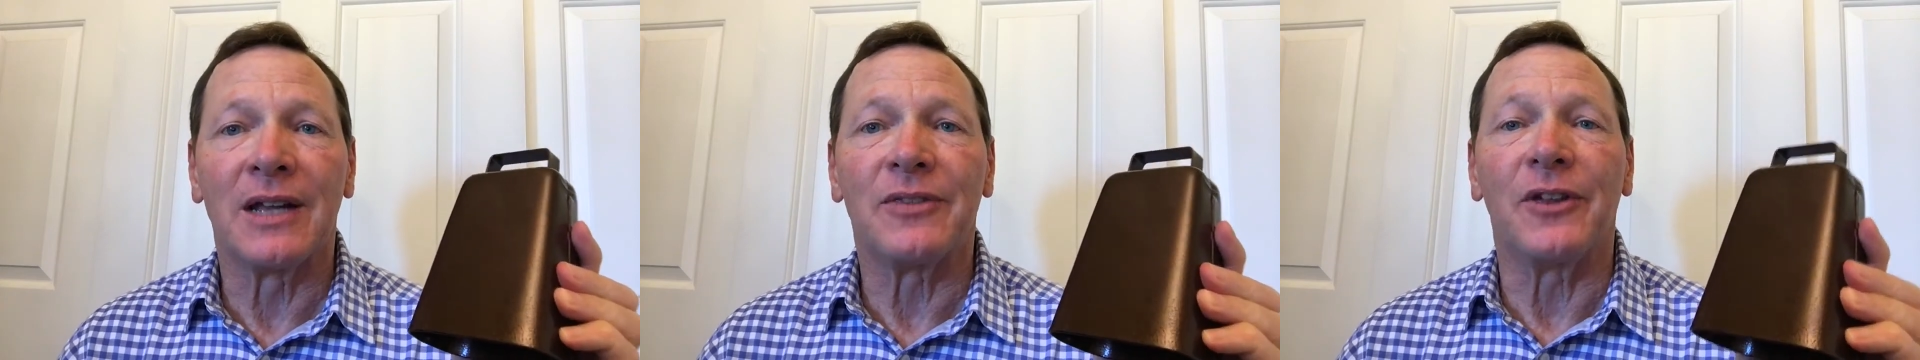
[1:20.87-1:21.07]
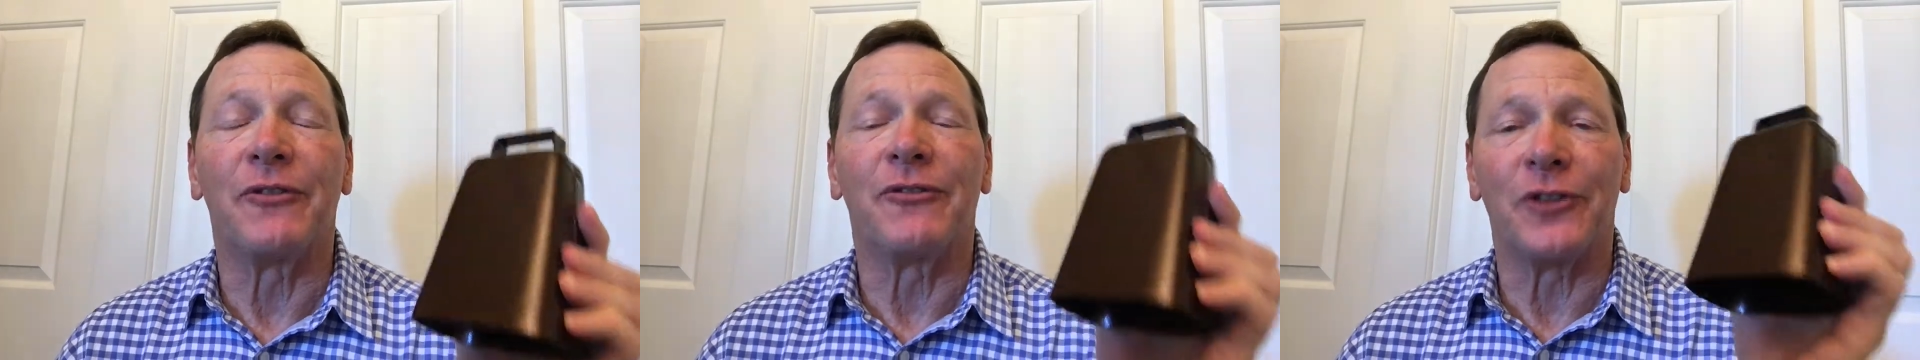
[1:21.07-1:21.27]

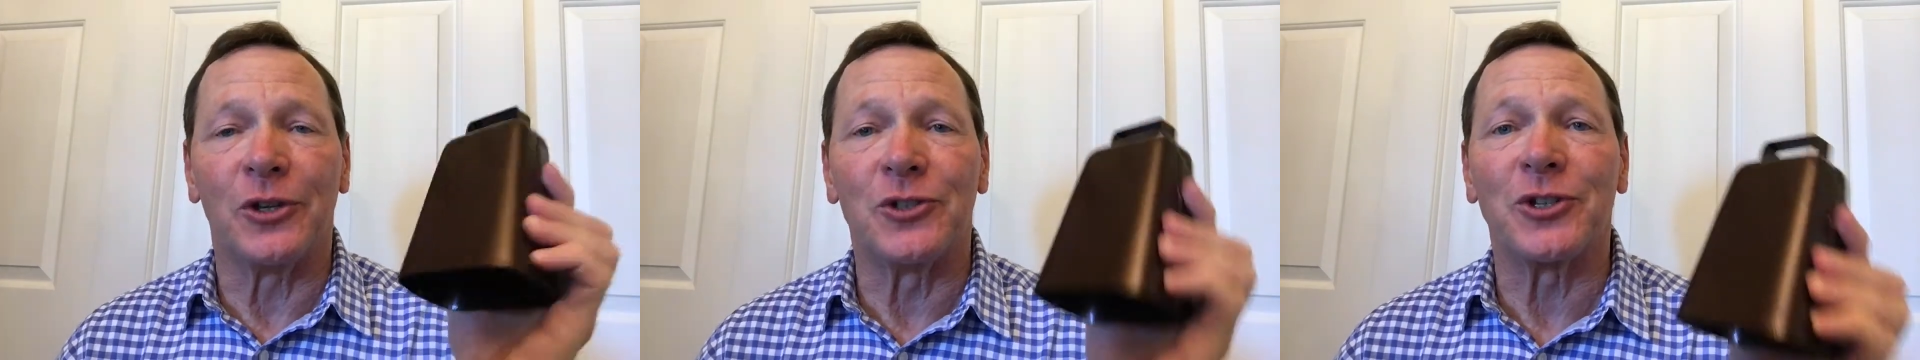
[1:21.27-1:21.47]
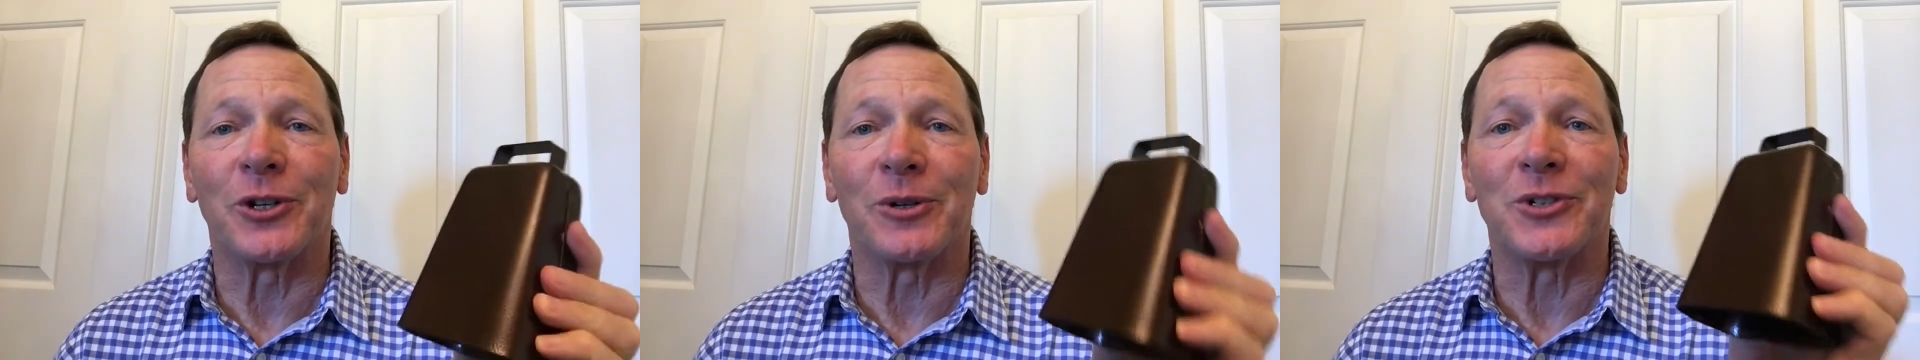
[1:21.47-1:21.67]
The
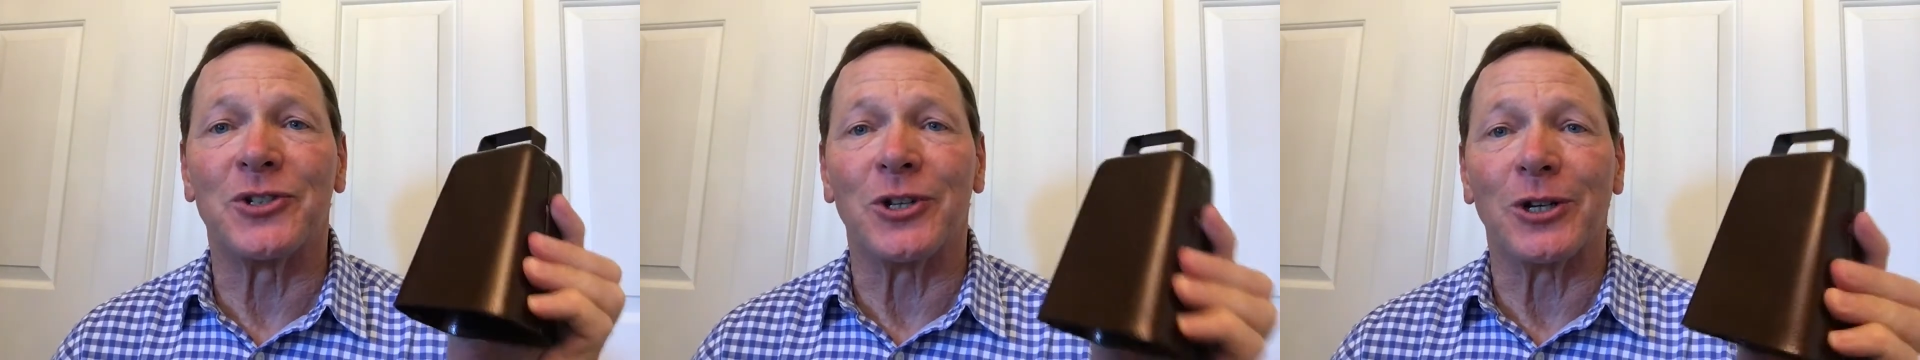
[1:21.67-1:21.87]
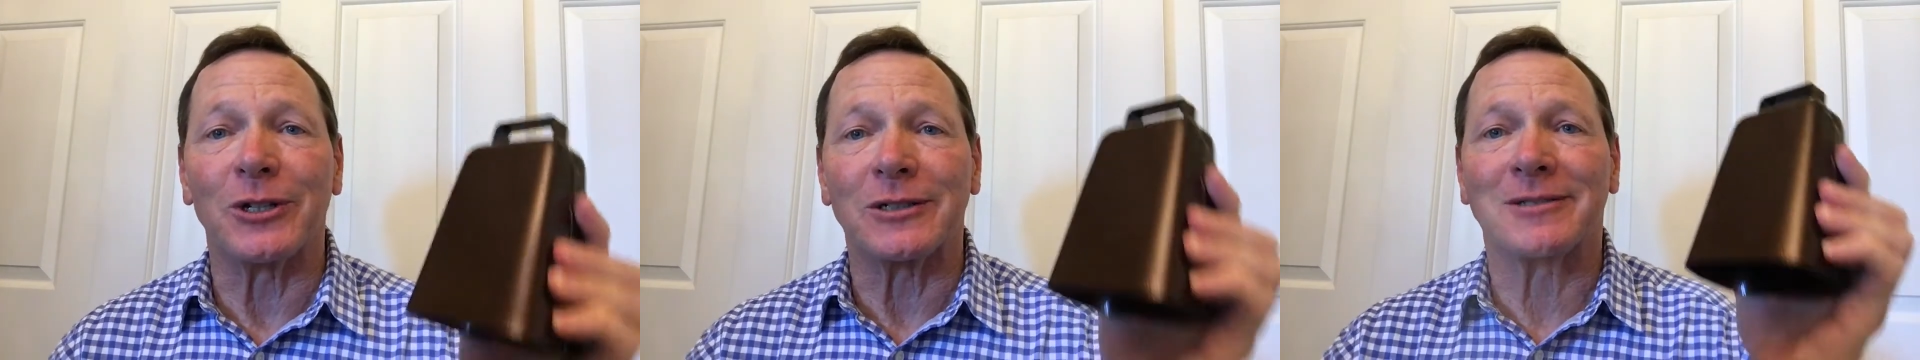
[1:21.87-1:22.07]
future is
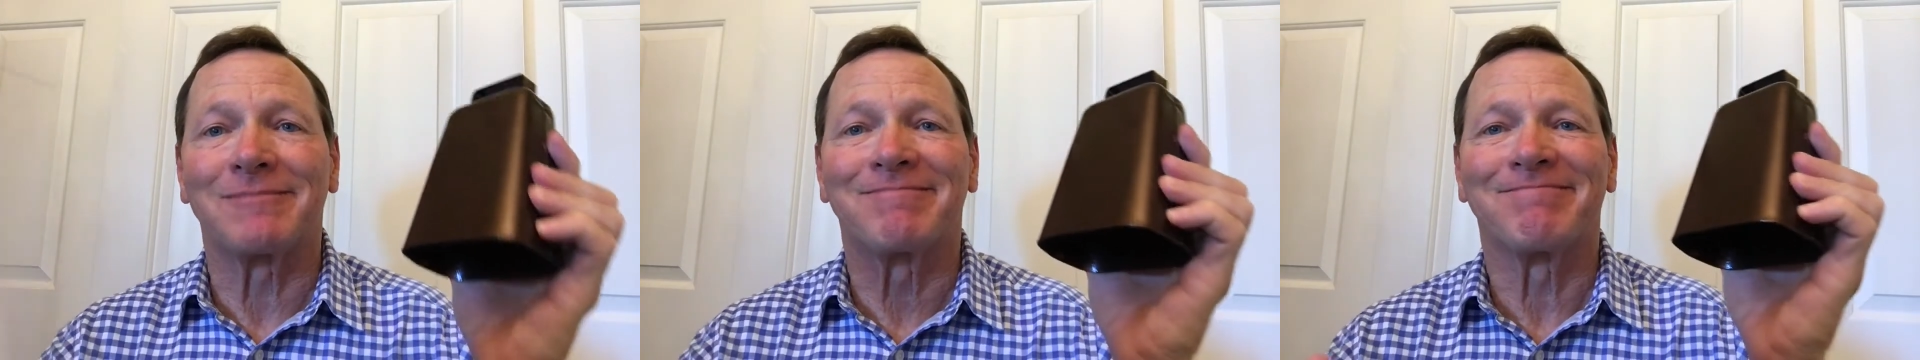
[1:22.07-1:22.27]
yours.